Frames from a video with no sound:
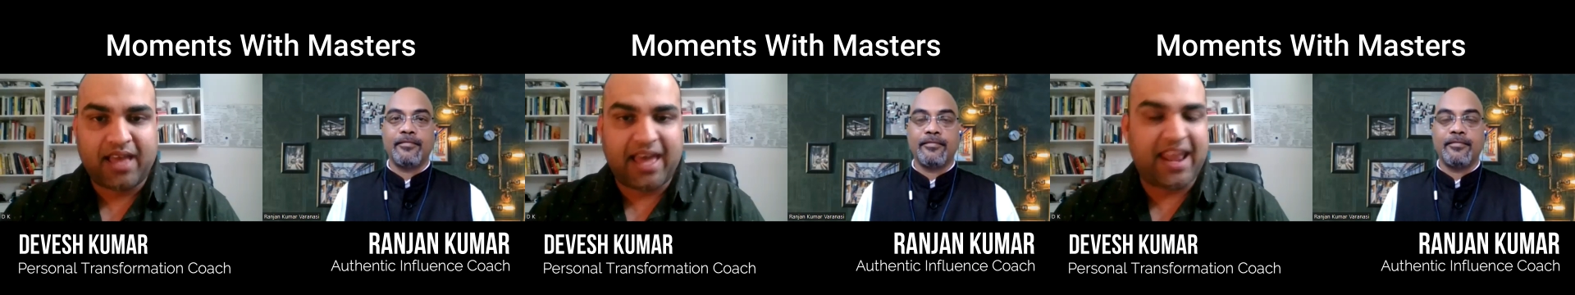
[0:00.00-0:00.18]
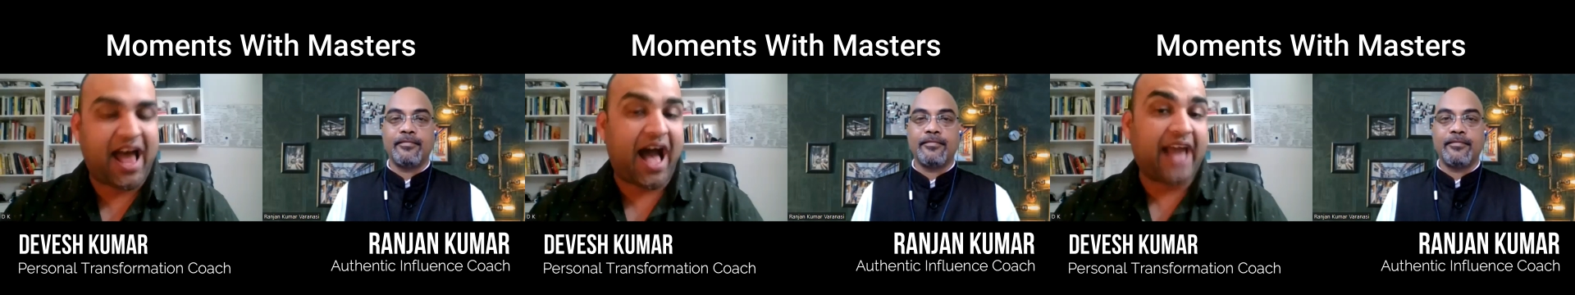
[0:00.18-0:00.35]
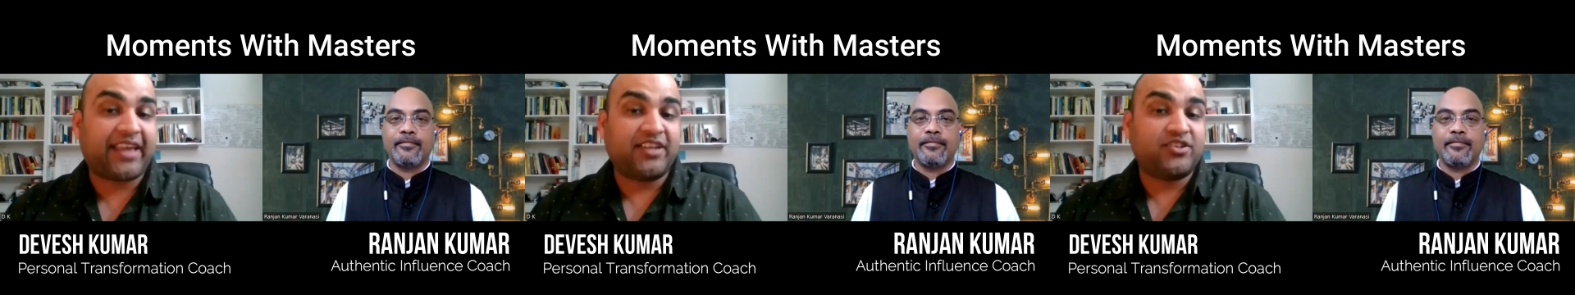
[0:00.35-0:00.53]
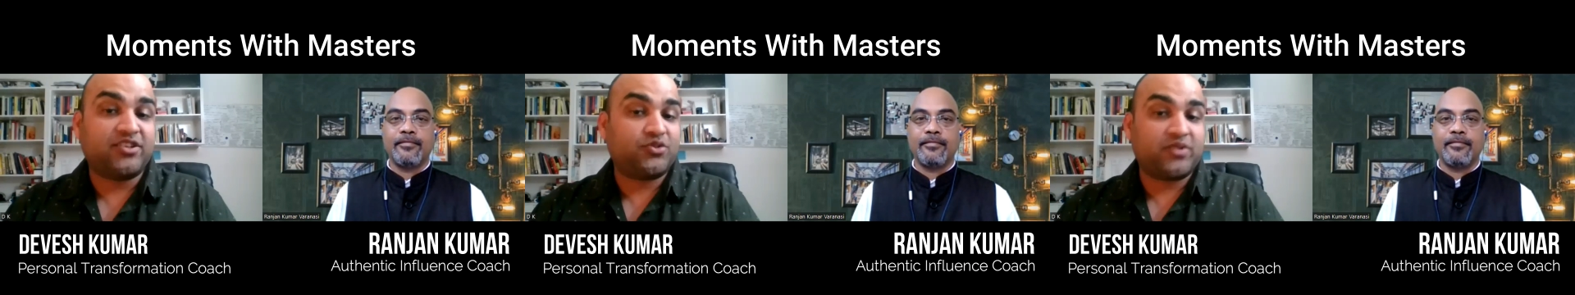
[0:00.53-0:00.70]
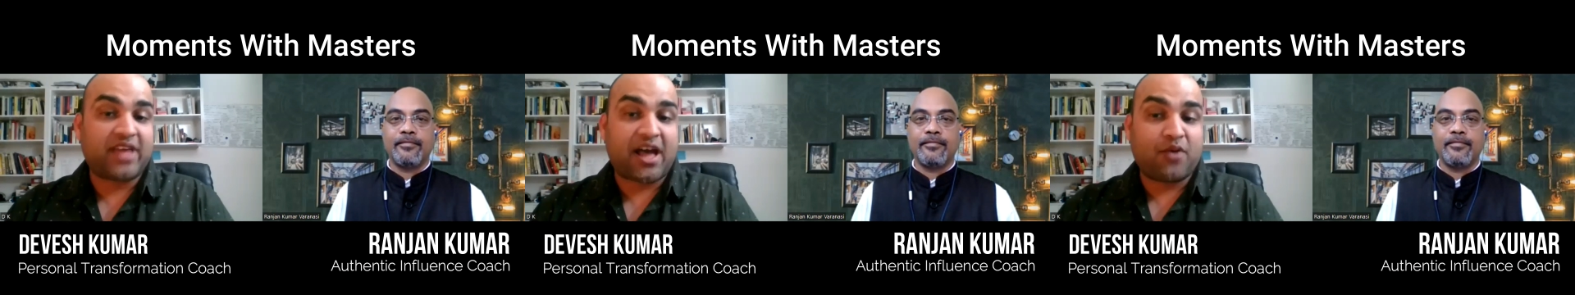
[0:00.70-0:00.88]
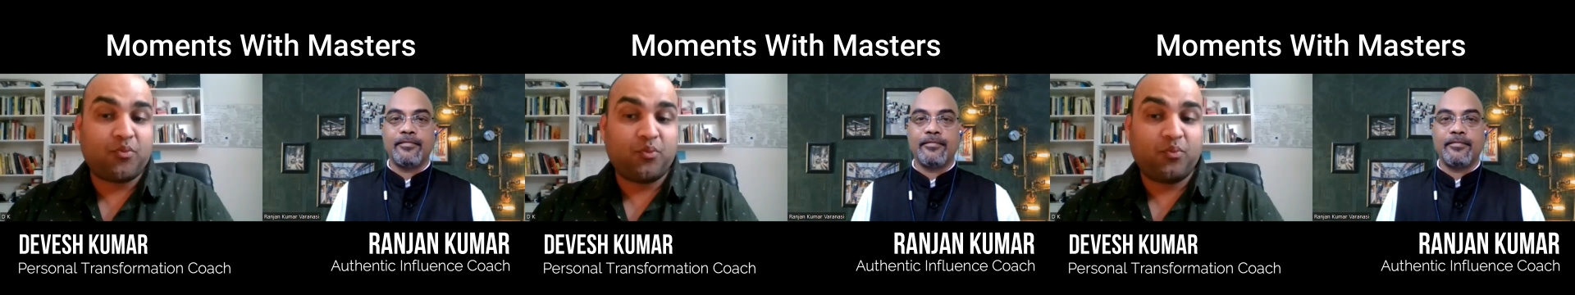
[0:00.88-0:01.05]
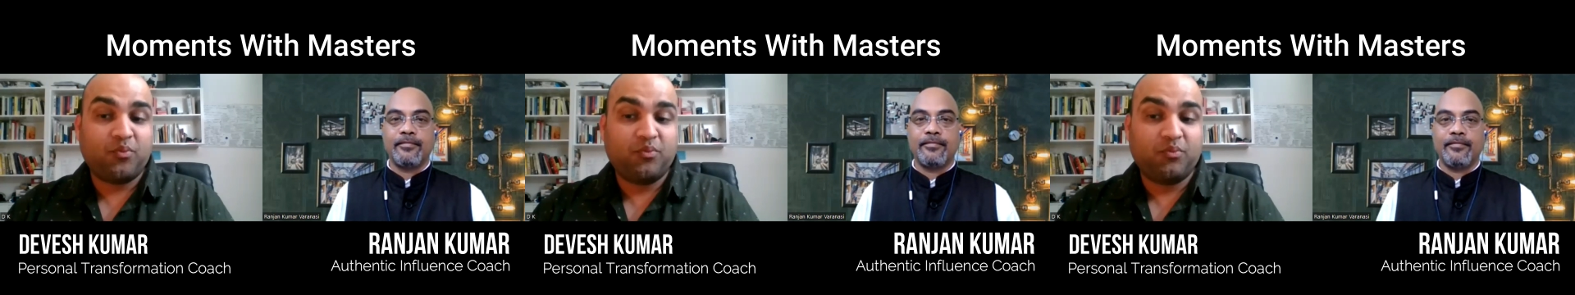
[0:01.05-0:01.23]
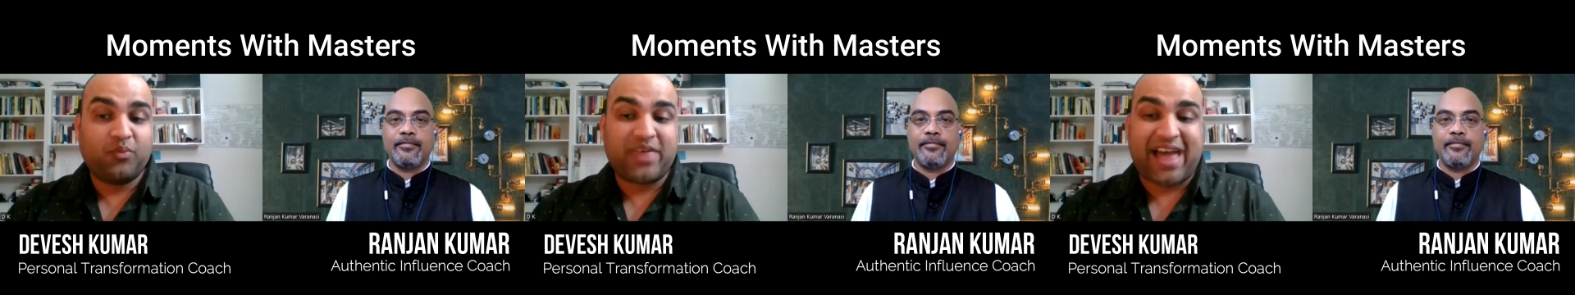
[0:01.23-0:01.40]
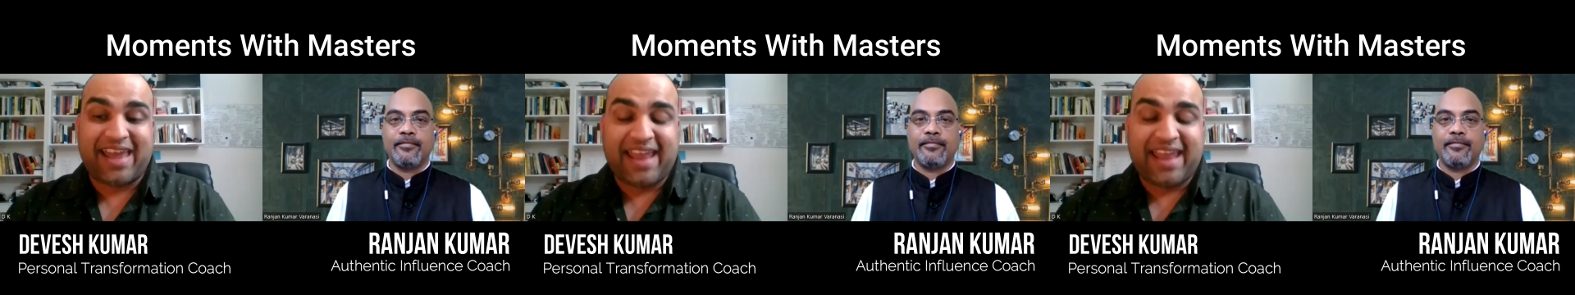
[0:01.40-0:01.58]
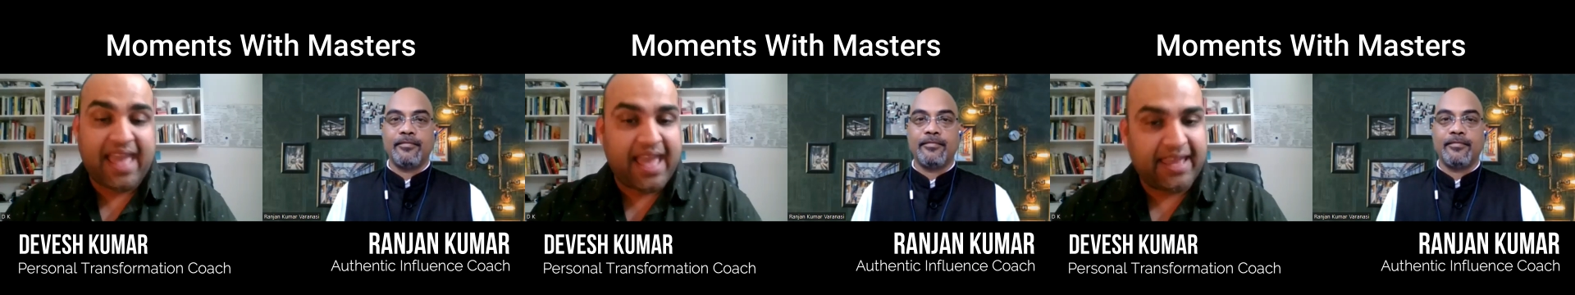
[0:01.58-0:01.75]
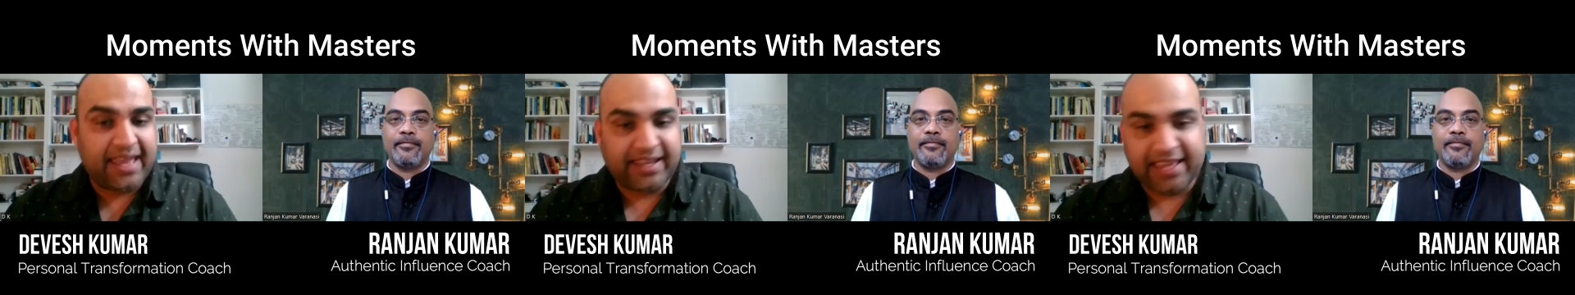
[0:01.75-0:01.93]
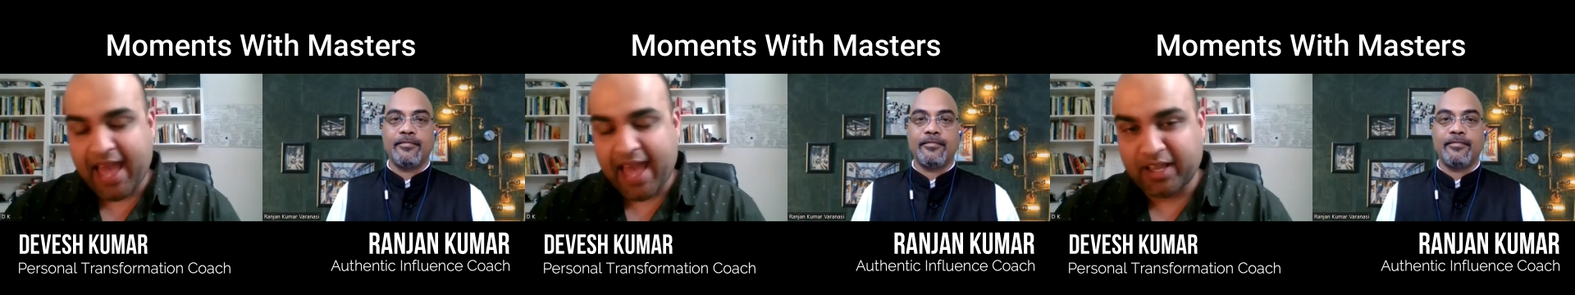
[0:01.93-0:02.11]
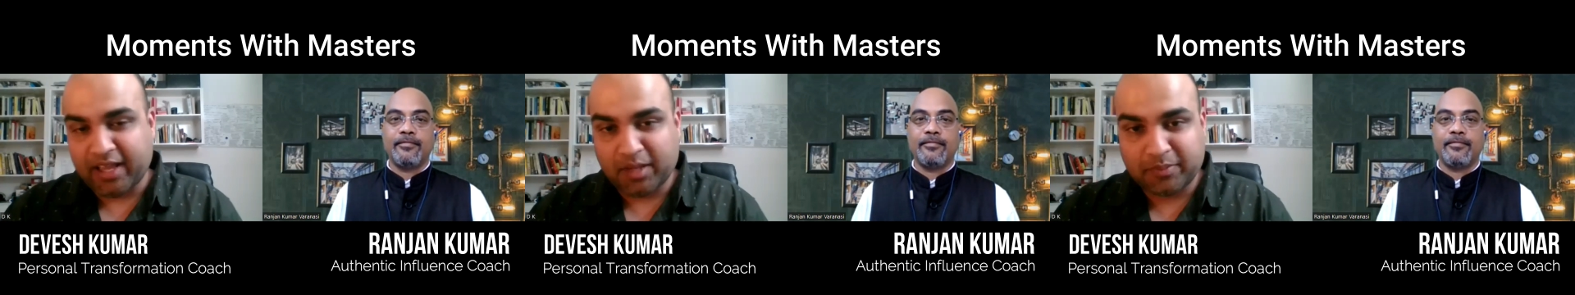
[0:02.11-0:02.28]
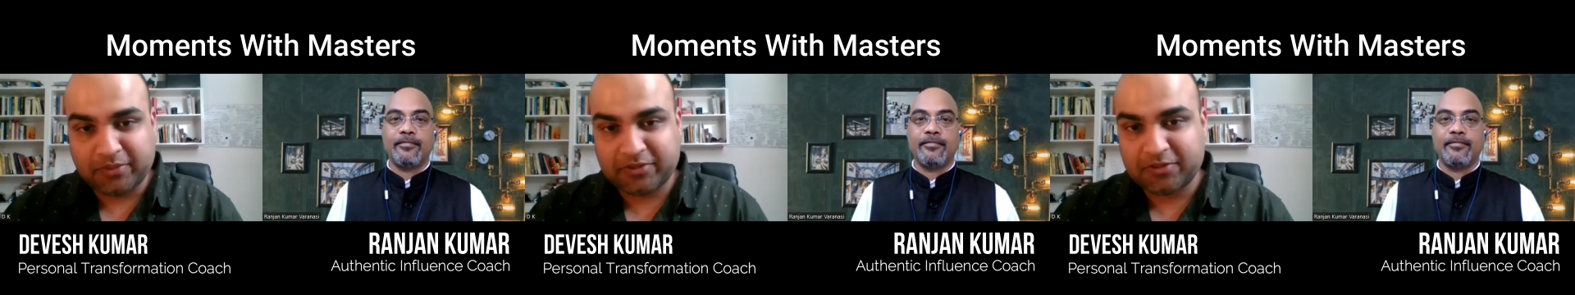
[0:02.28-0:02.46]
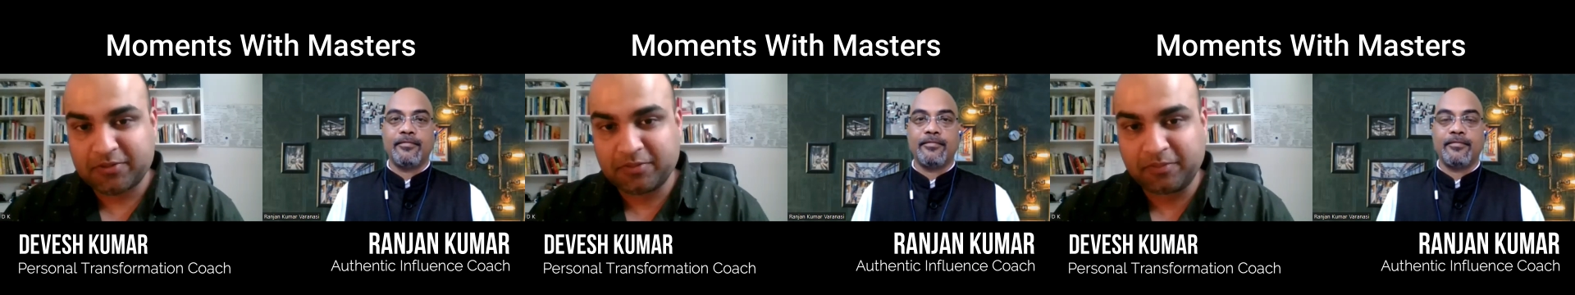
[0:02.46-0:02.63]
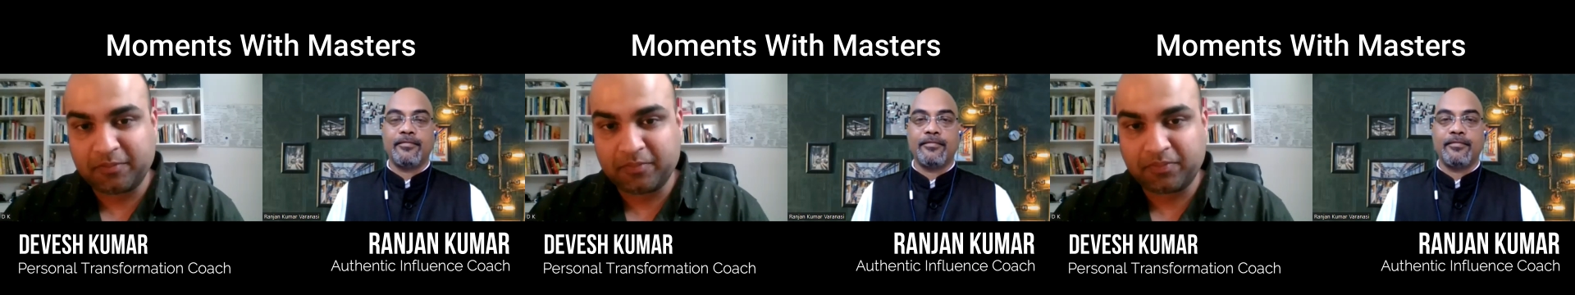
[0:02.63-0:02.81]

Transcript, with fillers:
Speaker 1: And I can do that without any hangups